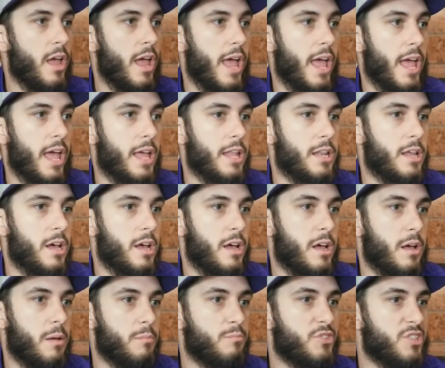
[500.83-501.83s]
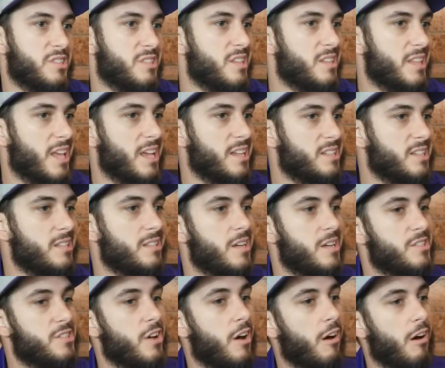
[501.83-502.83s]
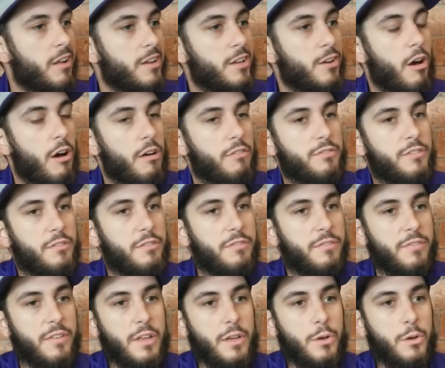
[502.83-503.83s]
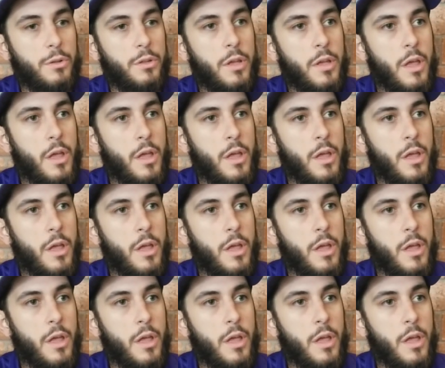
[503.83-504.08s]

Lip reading: and just the things he does on and off the field.